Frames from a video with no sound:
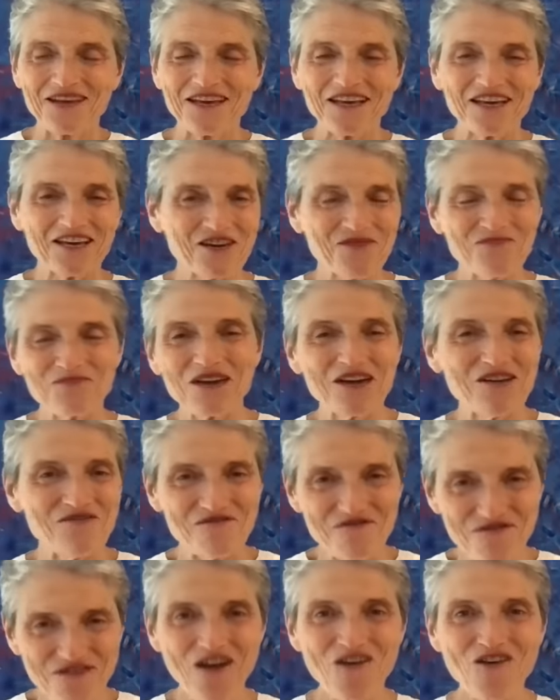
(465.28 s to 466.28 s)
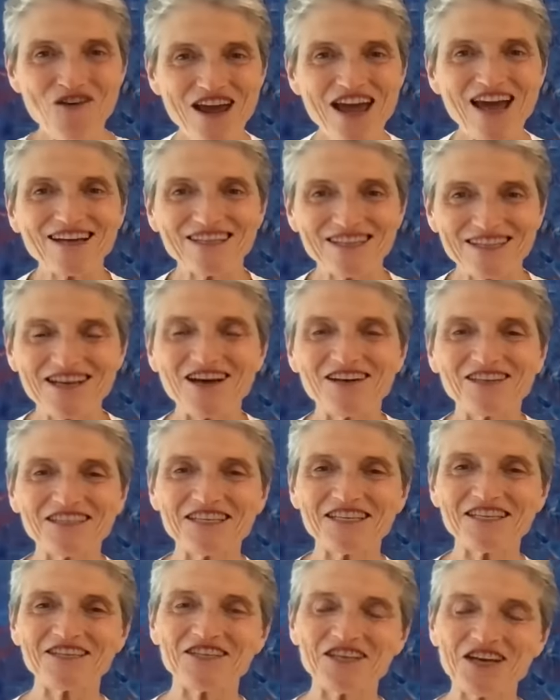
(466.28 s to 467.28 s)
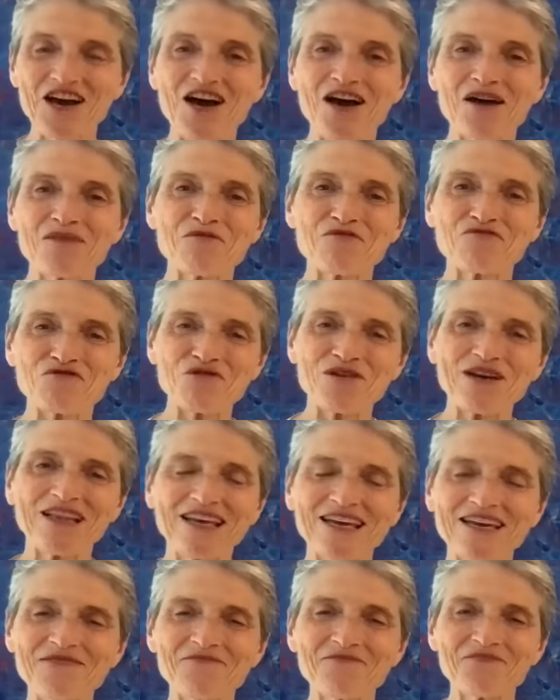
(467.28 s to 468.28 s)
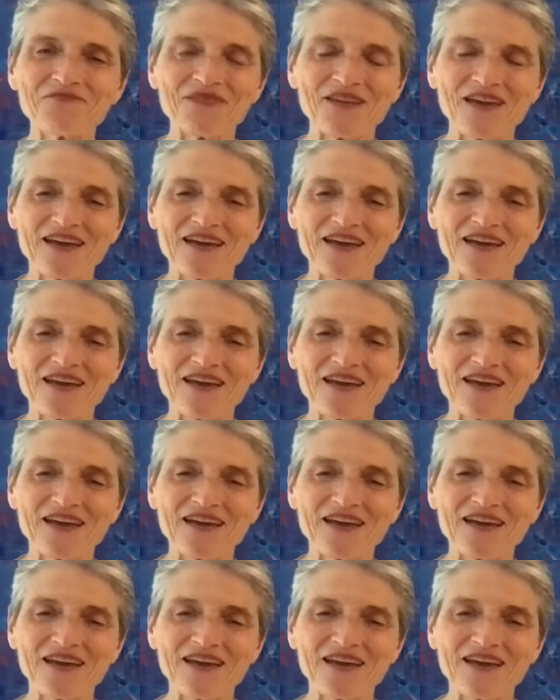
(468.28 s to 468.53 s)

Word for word: It can be a very exciting time of really